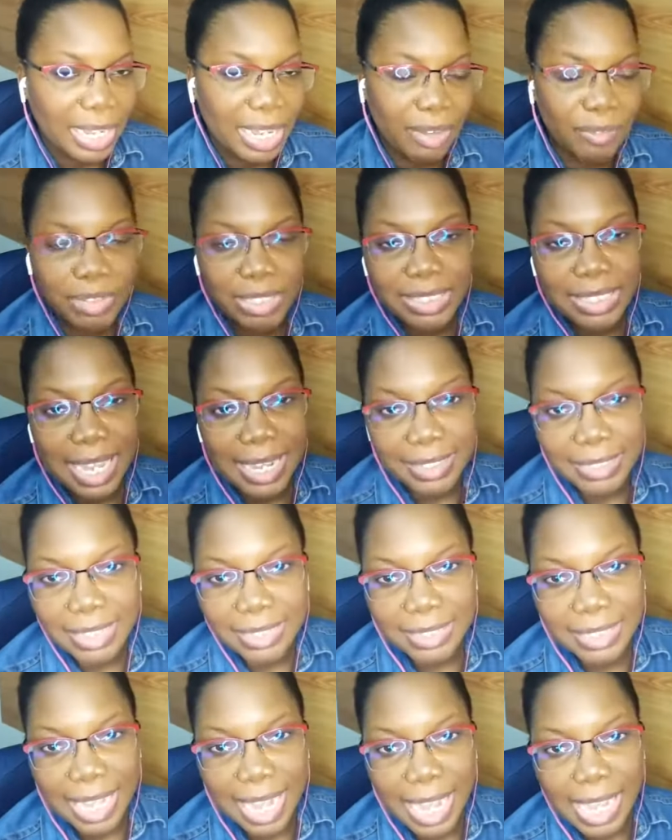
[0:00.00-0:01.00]
If it's
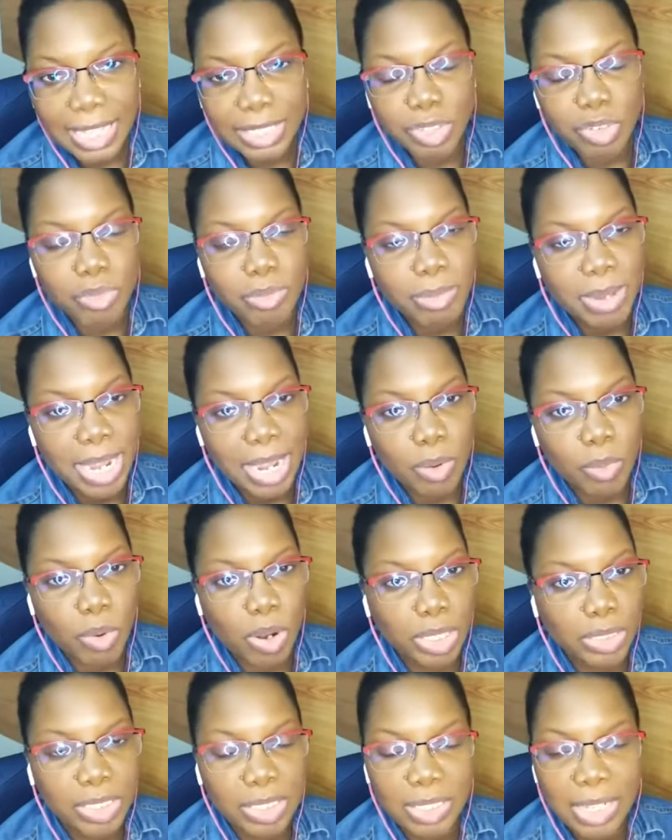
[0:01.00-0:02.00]
exercise, you may
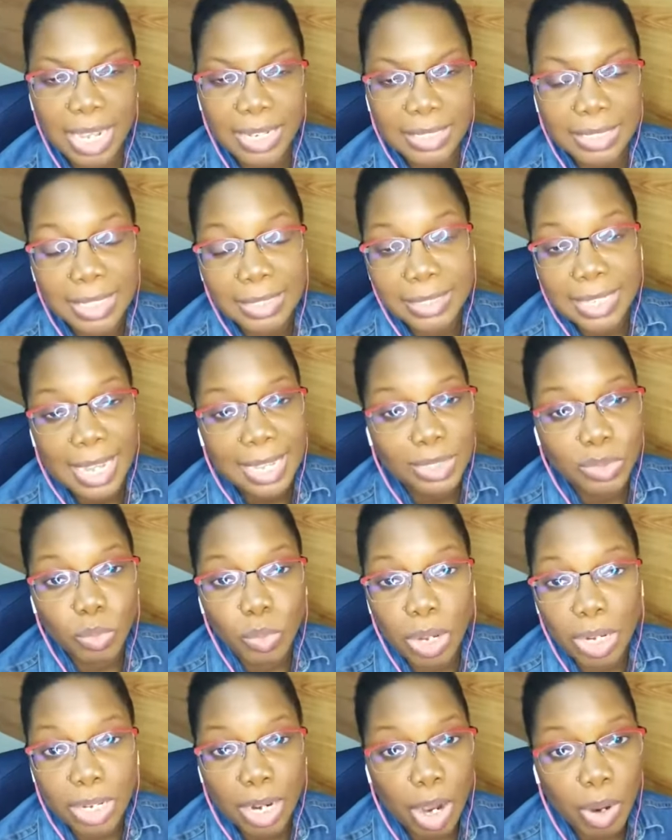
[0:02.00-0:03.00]
want to exercise
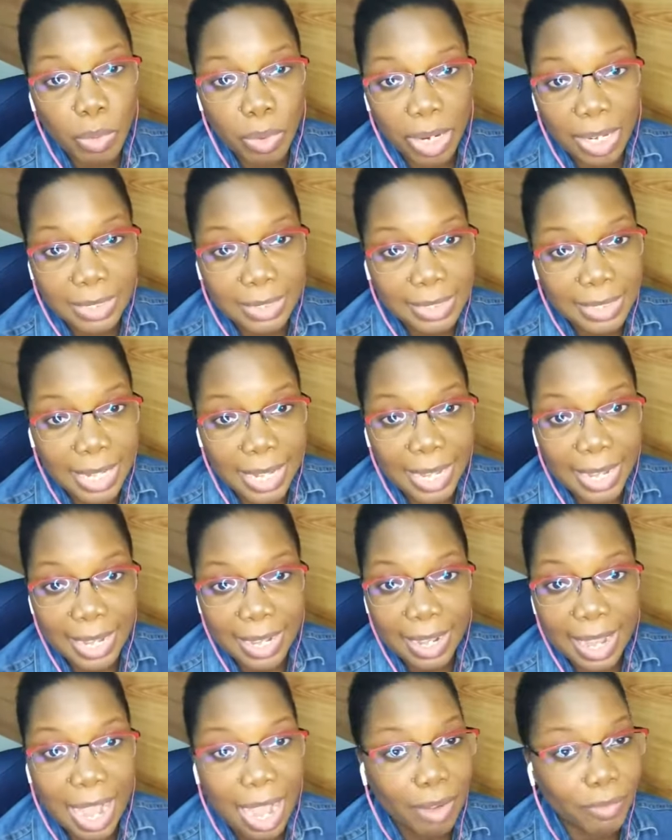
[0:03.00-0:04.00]
1 hour a
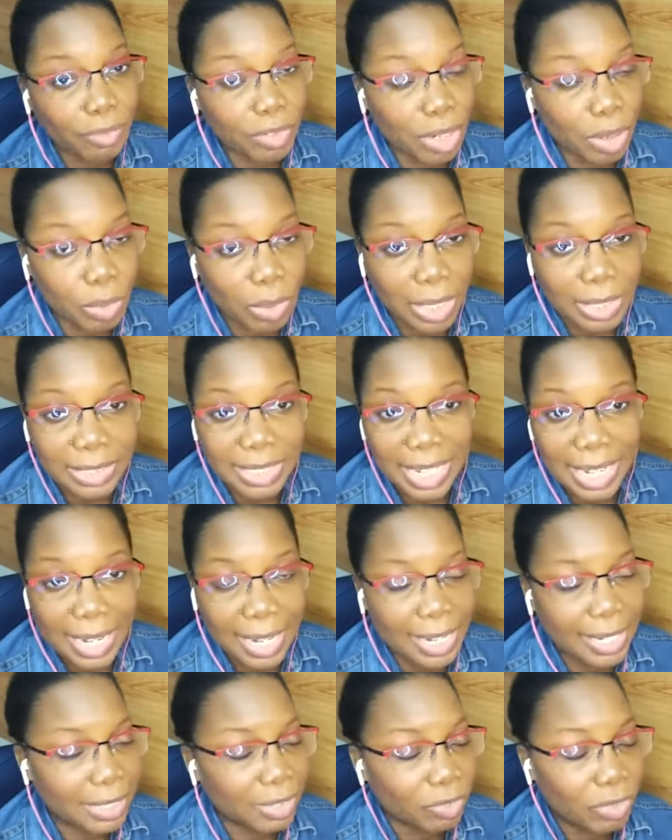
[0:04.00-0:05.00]
day, half an hour a
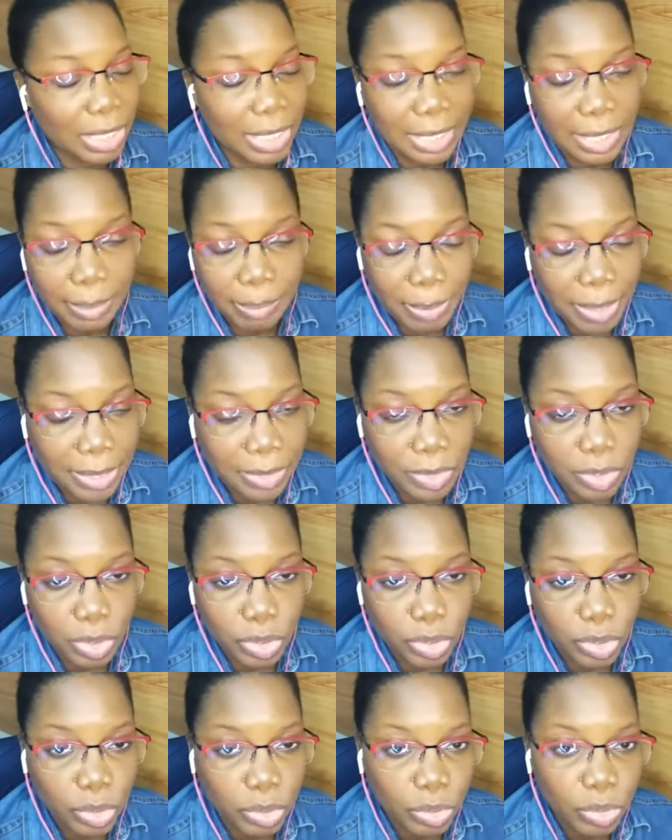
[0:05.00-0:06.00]
day. It really depends
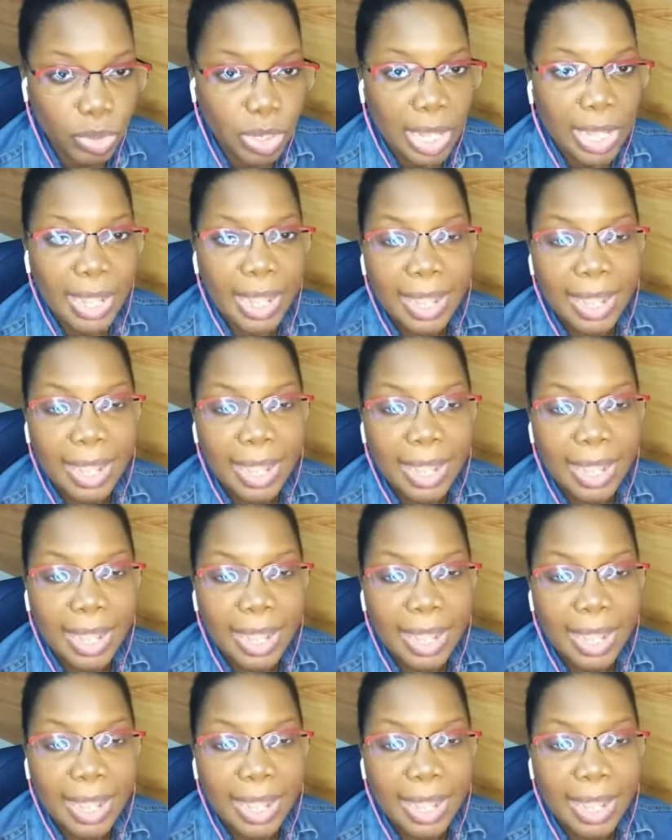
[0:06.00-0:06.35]
on you.